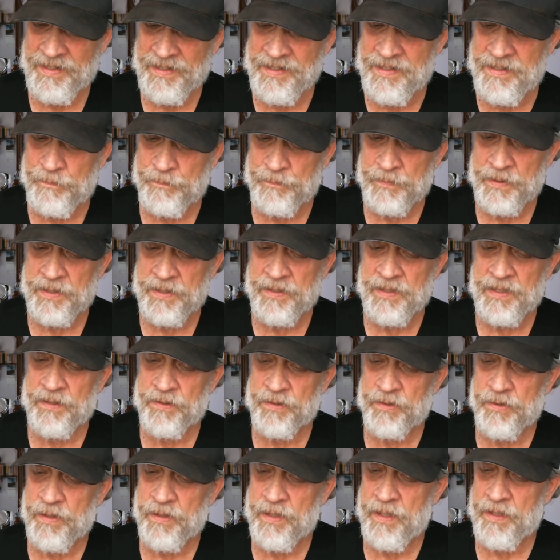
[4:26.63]
anything
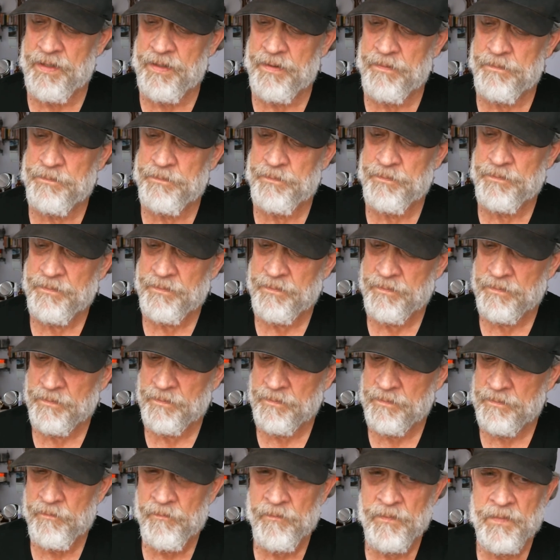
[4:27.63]
else going on here?
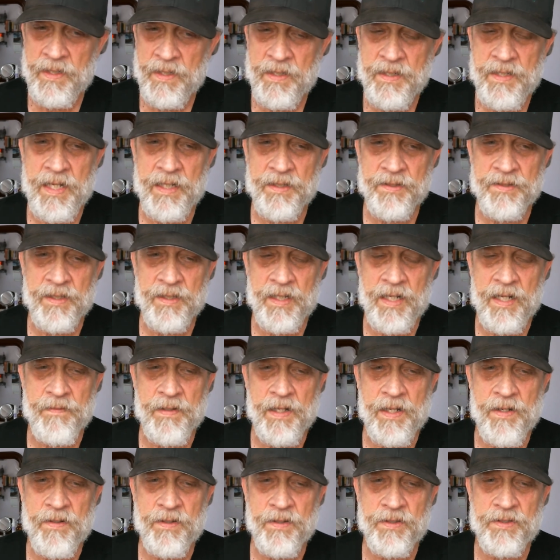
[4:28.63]
Yes, I have
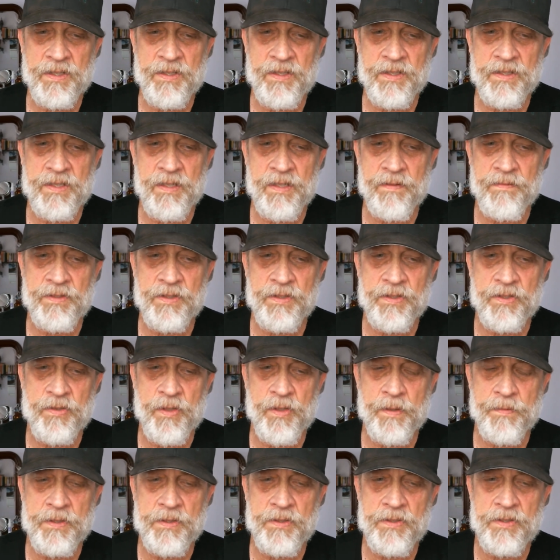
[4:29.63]
167
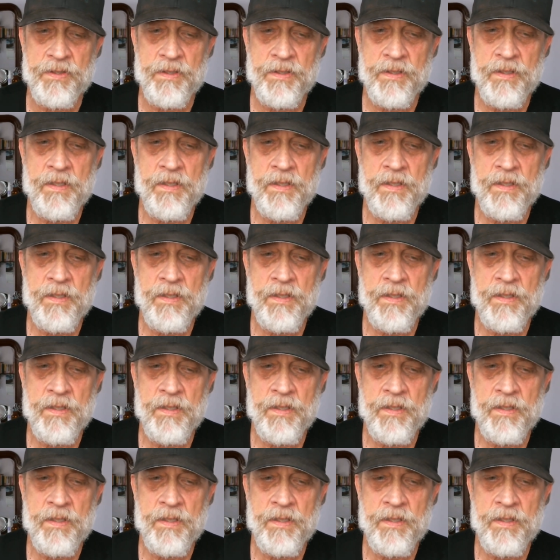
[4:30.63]
subscriptions.